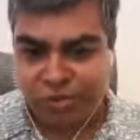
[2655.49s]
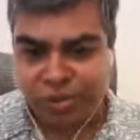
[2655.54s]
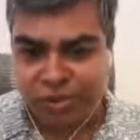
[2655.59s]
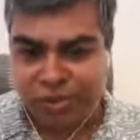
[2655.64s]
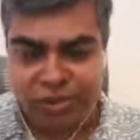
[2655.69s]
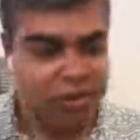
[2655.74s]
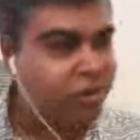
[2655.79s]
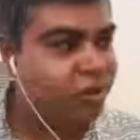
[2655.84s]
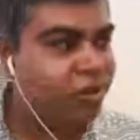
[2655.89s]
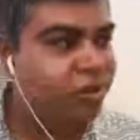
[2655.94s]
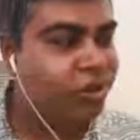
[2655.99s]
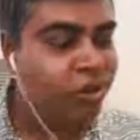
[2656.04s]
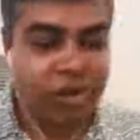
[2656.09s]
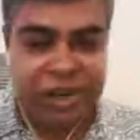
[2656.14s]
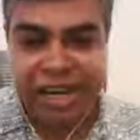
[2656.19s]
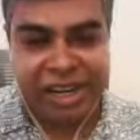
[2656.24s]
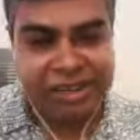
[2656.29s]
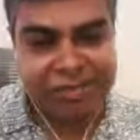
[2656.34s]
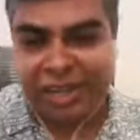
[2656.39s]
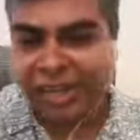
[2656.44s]
You
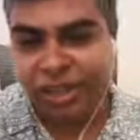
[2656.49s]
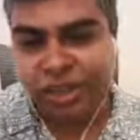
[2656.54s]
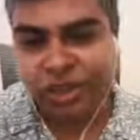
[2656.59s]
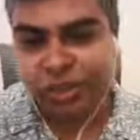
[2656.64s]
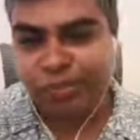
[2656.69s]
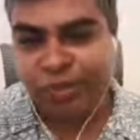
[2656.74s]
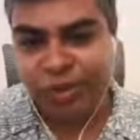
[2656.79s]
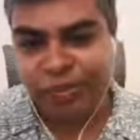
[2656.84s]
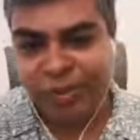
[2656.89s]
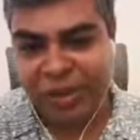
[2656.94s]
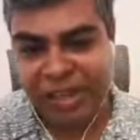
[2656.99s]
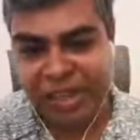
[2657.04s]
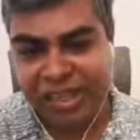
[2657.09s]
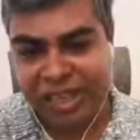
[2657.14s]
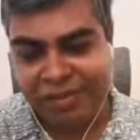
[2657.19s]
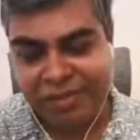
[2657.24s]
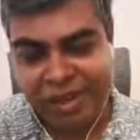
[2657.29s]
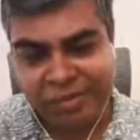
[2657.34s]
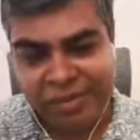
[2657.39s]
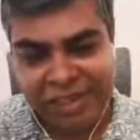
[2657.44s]
donate money to people, they
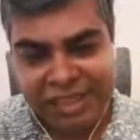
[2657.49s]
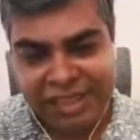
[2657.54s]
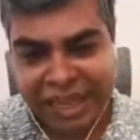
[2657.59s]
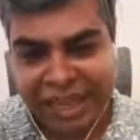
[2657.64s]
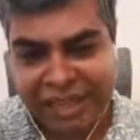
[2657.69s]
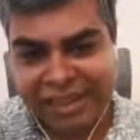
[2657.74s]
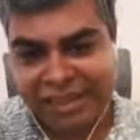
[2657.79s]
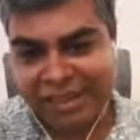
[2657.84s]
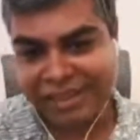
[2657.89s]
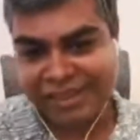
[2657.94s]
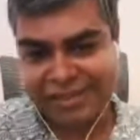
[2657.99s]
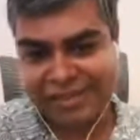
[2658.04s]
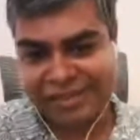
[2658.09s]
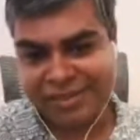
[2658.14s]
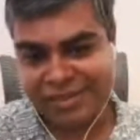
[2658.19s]
will be thankless.